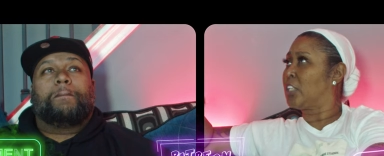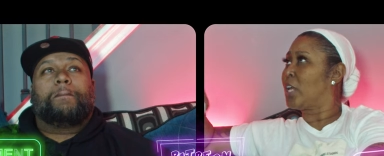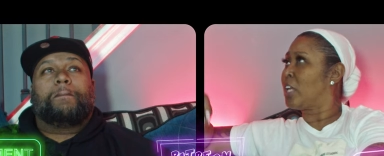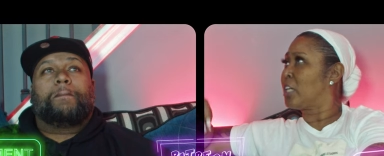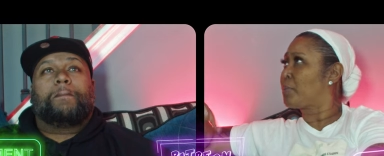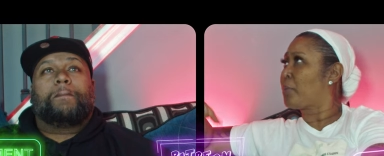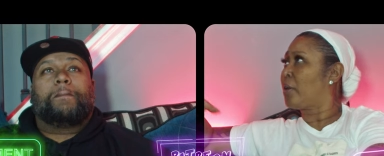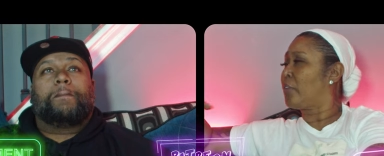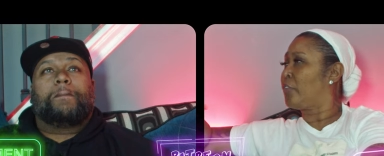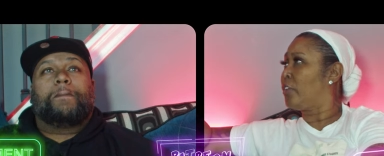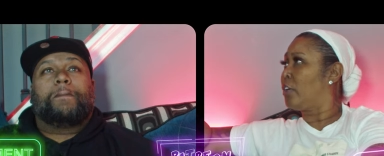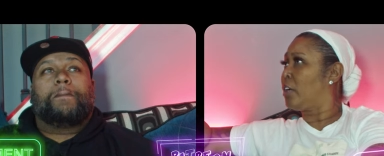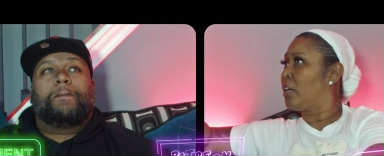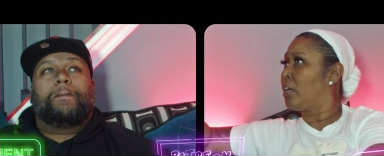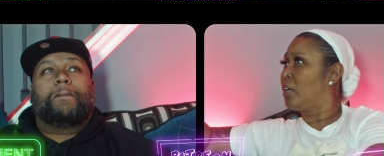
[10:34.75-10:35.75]
Speaker 1: yeah, he's part of a.
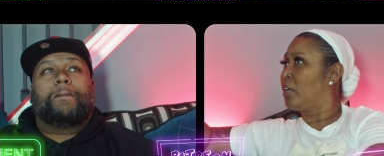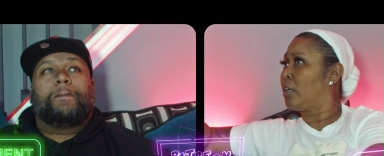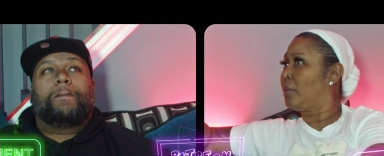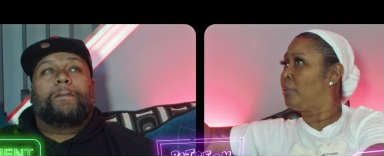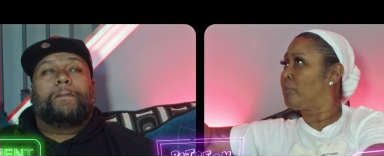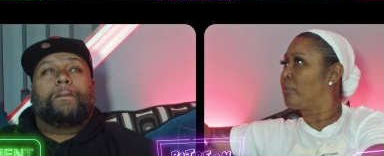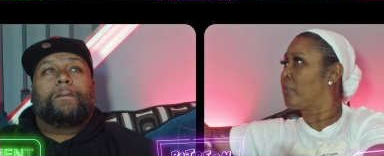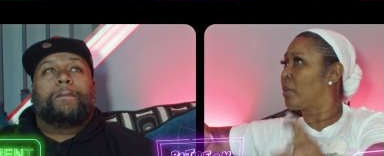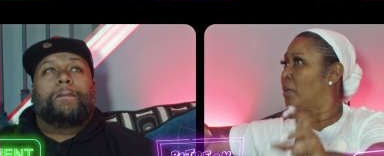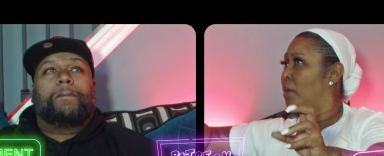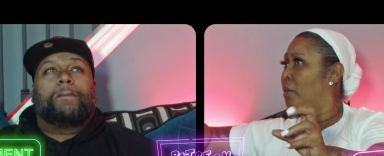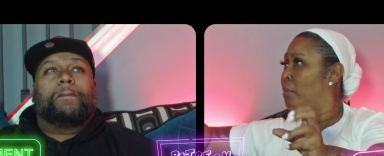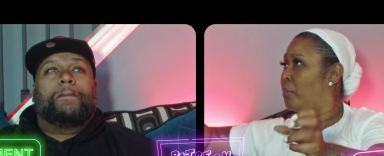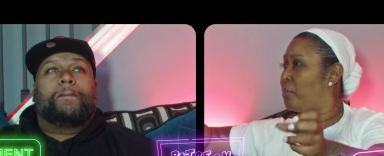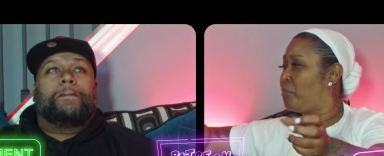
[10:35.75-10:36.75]
a,
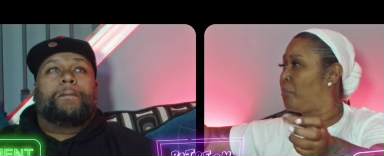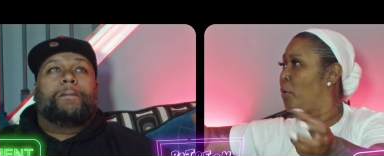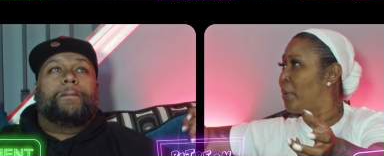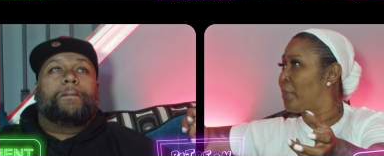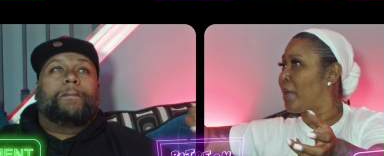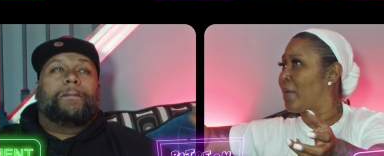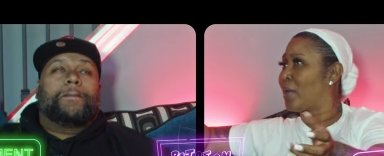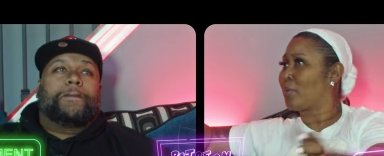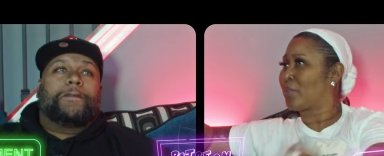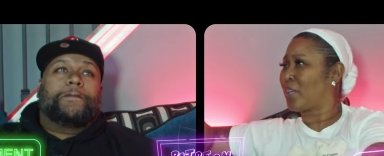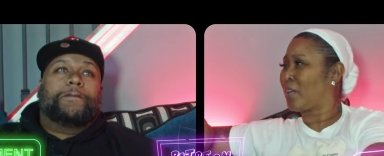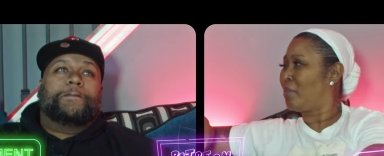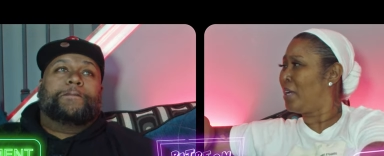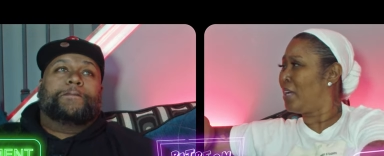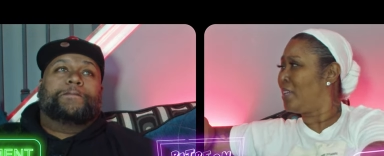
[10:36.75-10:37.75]
a boy band. I was
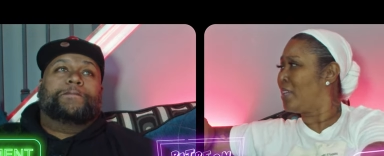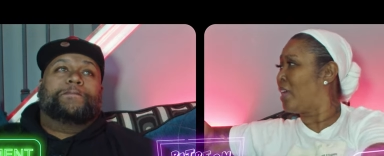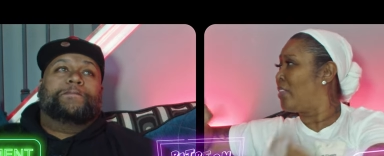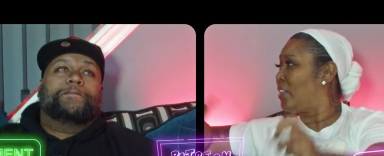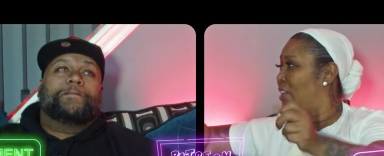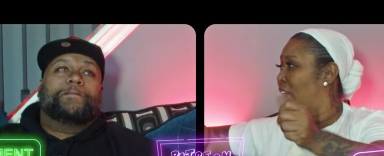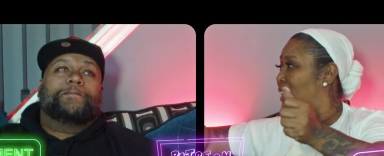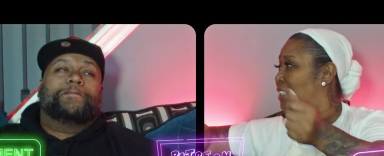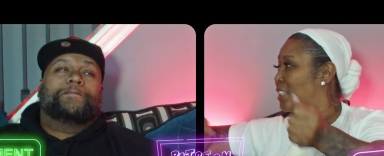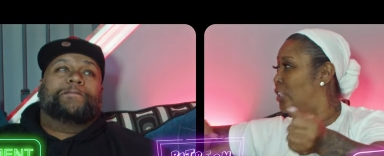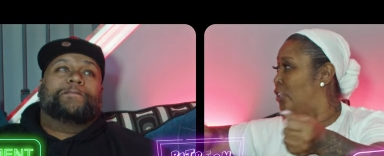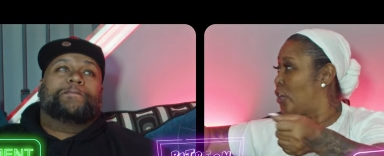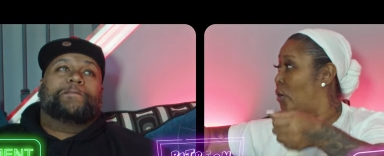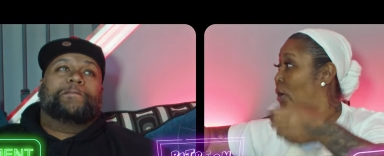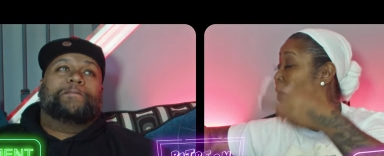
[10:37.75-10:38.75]
like, "What?" And then next thing
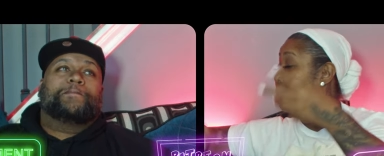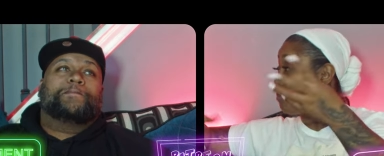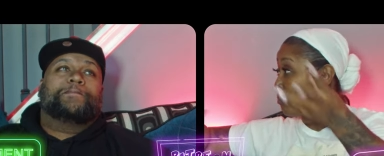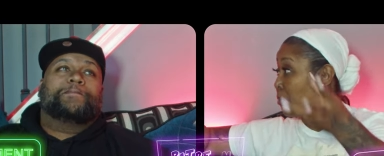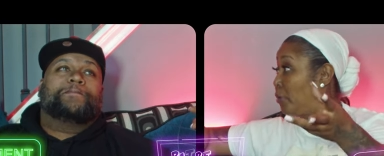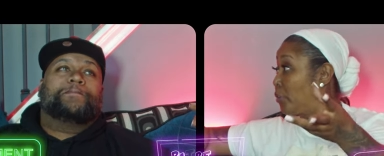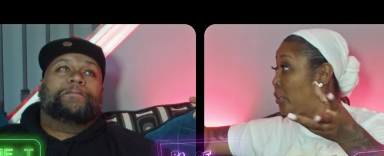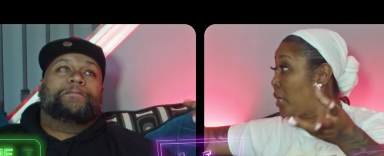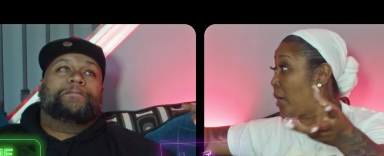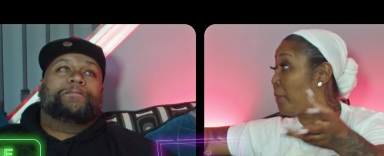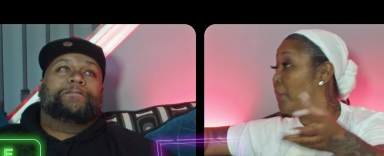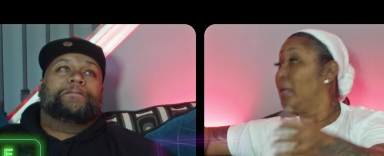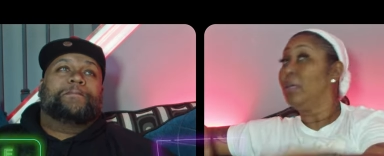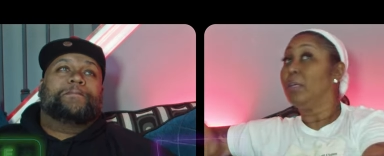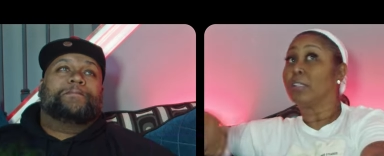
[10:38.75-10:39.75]
you know, I pulled it up.
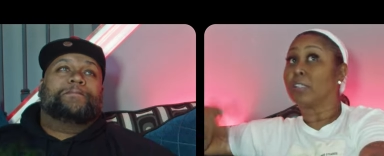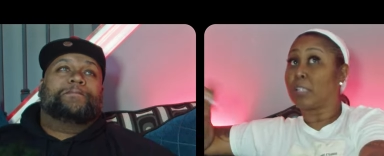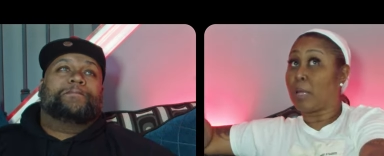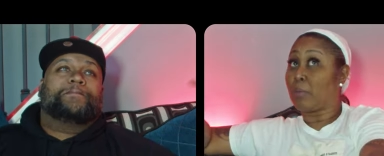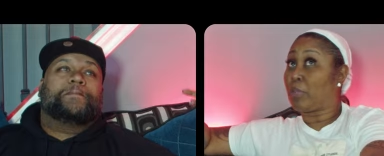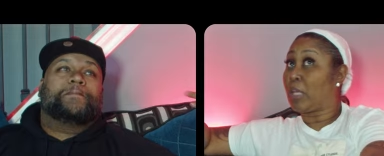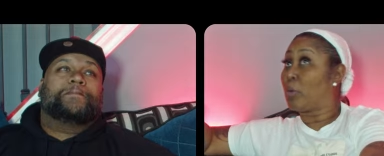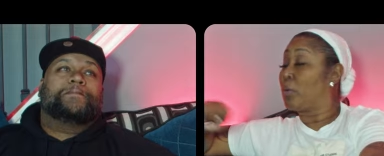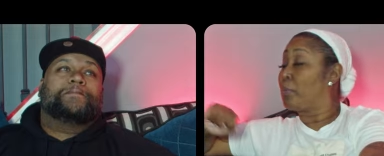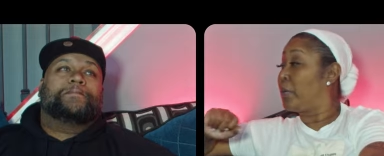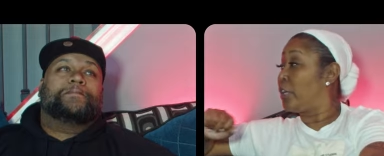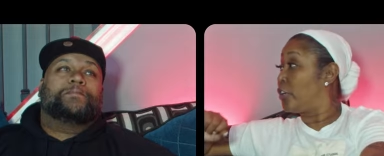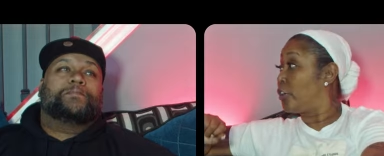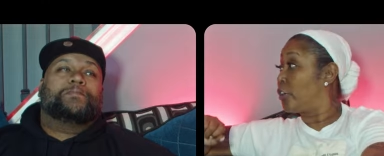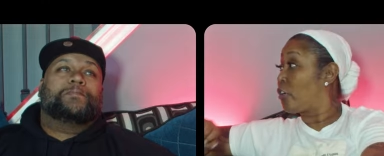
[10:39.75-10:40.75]
Same thing with
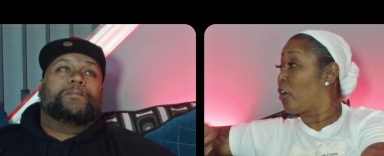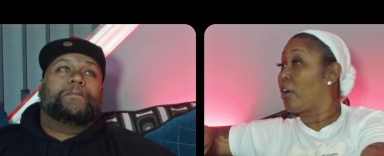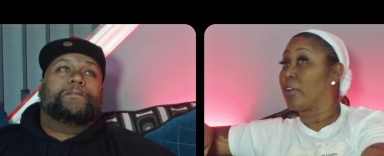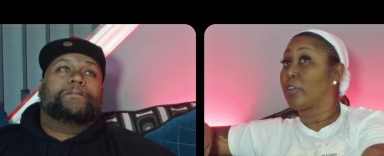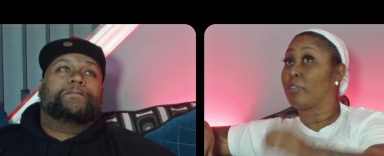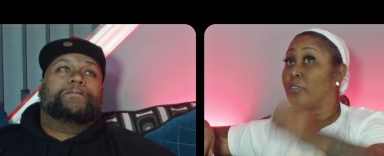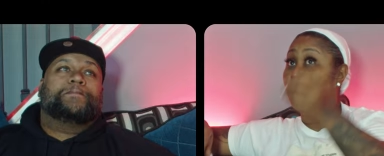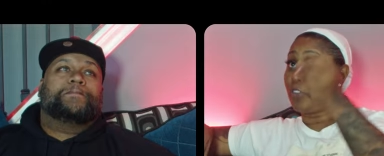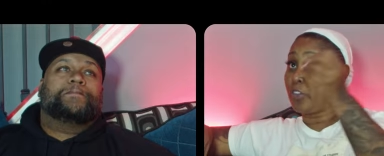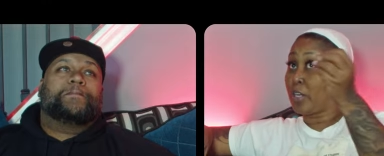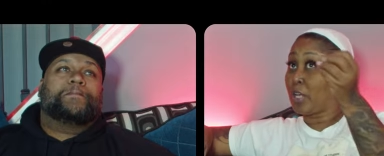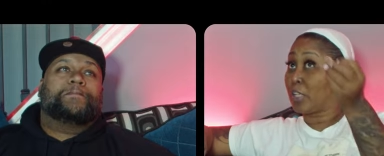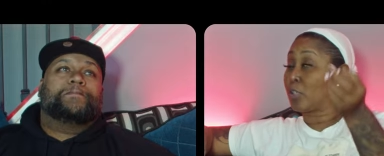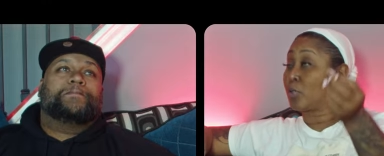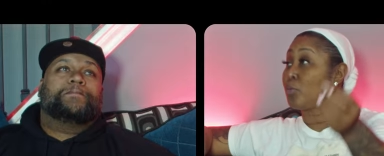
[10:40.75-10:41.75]
Meteor Garden,
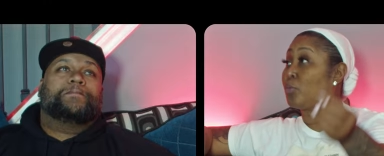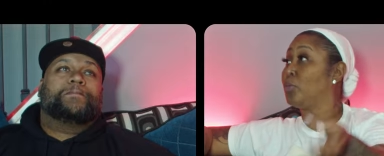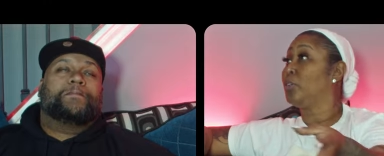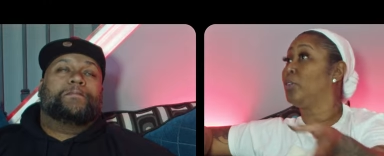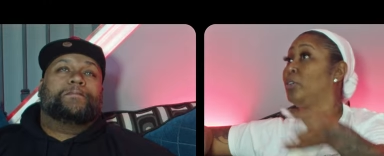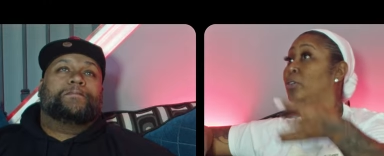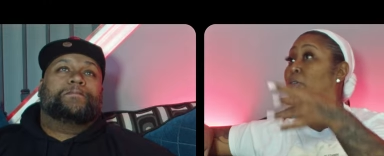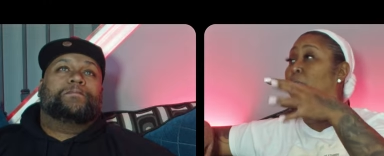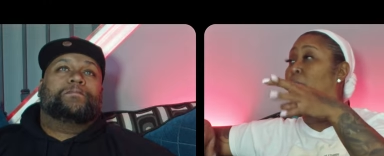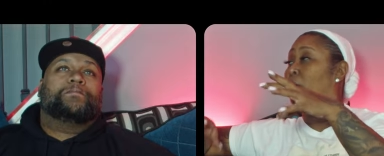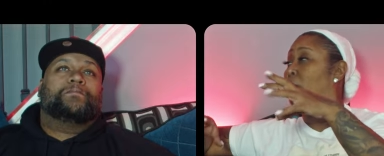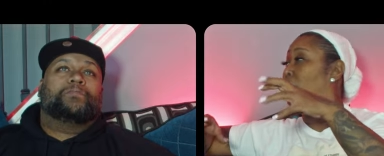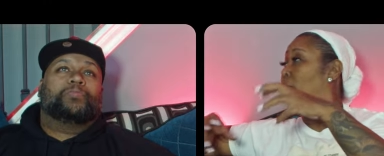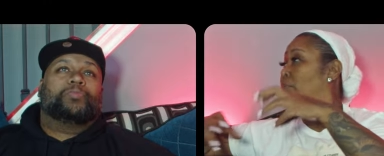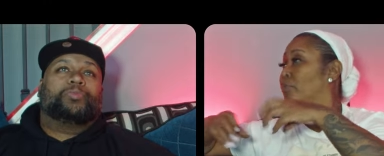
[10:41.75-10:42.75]
Vanness Wu,
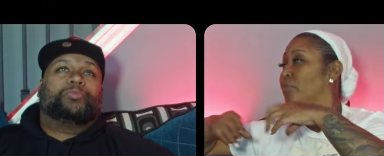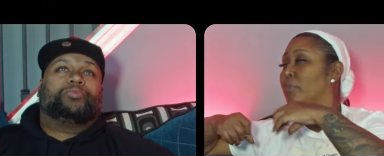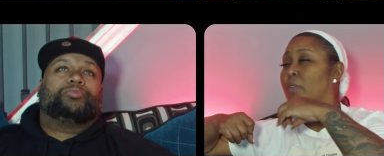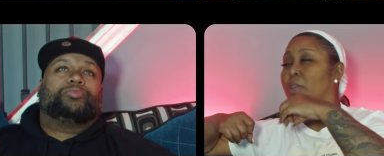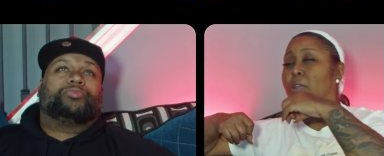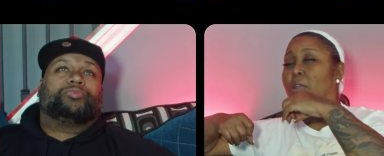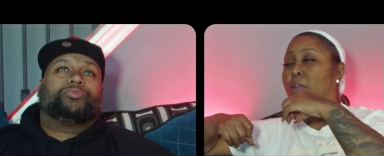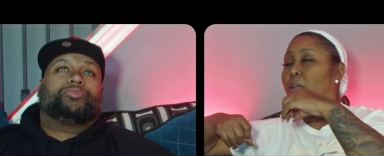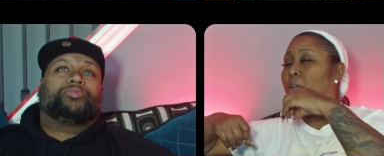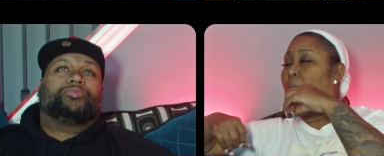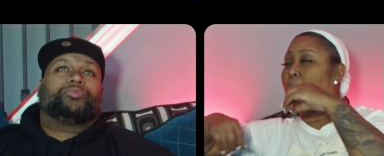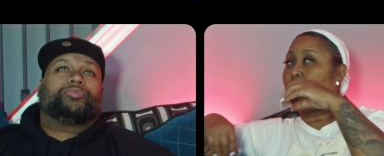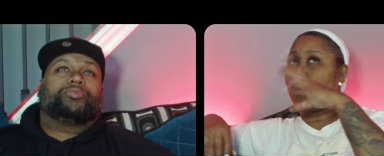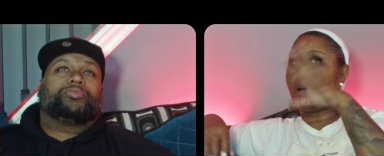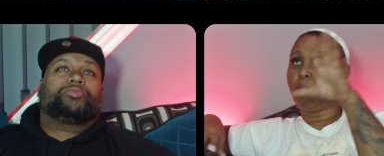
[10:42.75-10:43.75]
um,
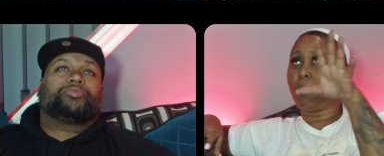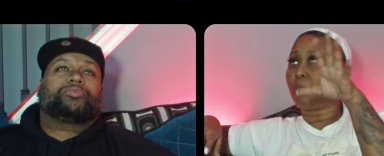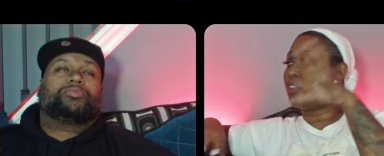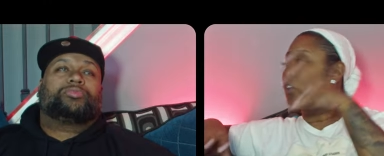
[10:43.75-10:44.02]
um,